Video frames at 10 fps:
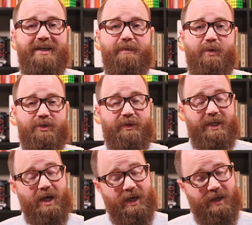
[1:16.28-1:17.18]
that emerge on
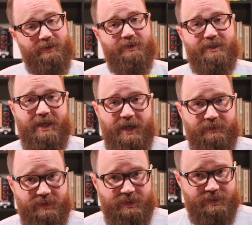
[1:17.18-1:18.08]
the other side
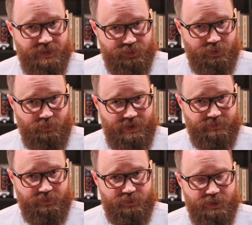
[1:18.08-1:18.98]
of the Industrial
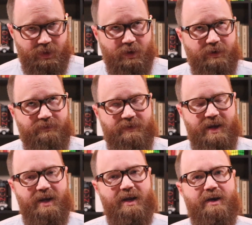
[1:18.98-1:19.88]
Revolution are
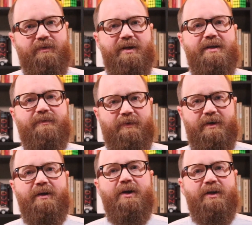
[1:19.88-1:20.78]
very
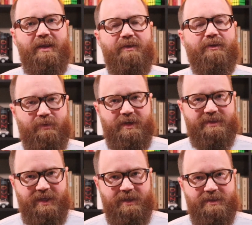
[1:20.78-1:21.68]
different than the three
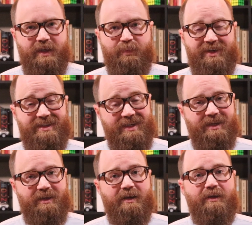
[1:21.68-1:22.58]
estates that
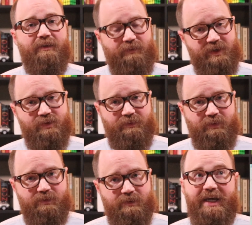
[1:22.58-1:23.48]
preceded the French
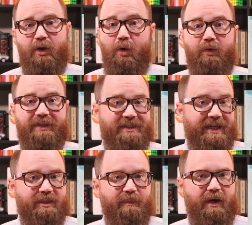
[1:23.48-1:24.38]
Revolution. That old
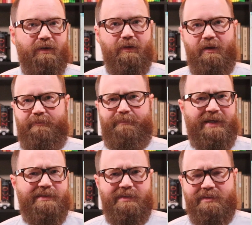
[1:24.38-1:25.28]
estates model of
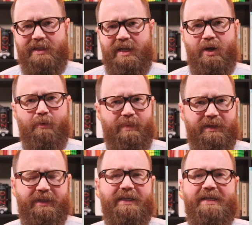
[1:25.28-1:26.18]
peasants and
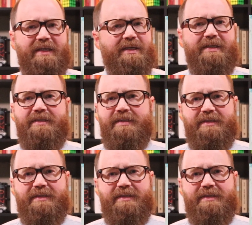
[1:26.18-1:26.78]
nobility is